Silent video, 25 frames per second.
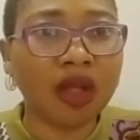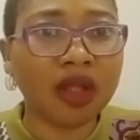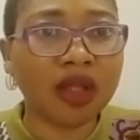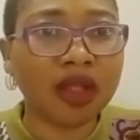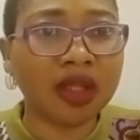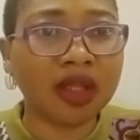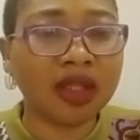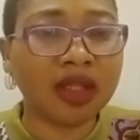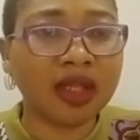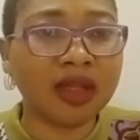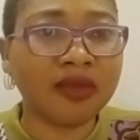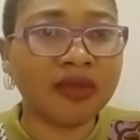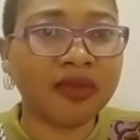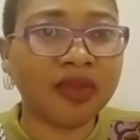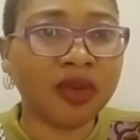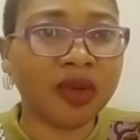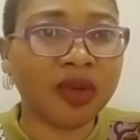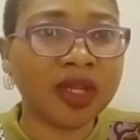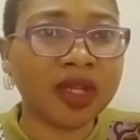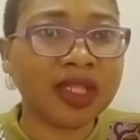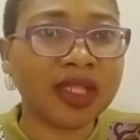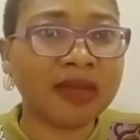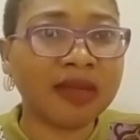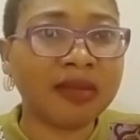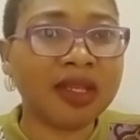the
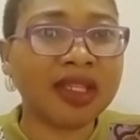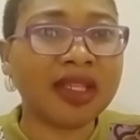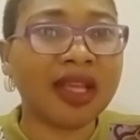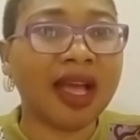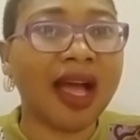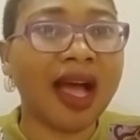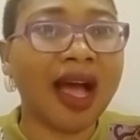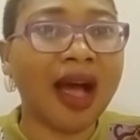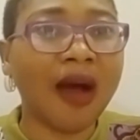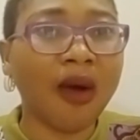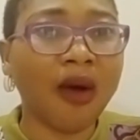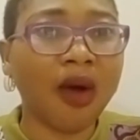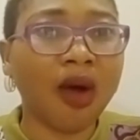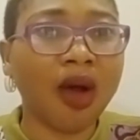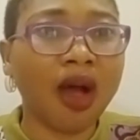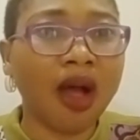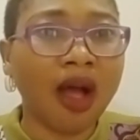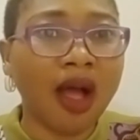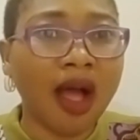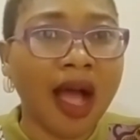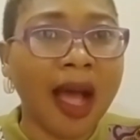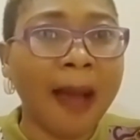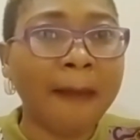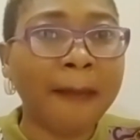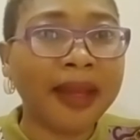frequency means how
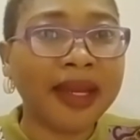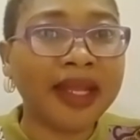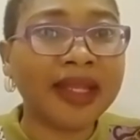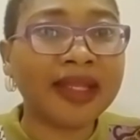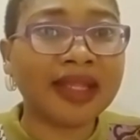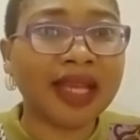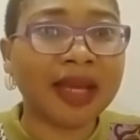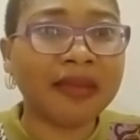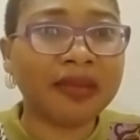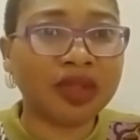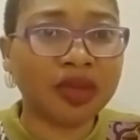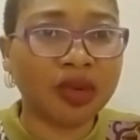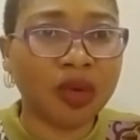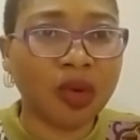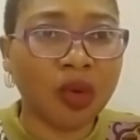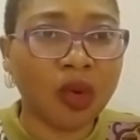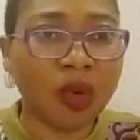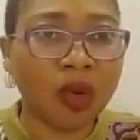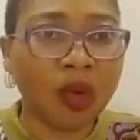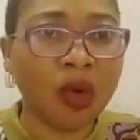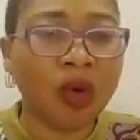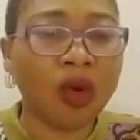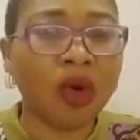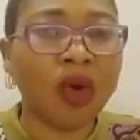many times it occurred.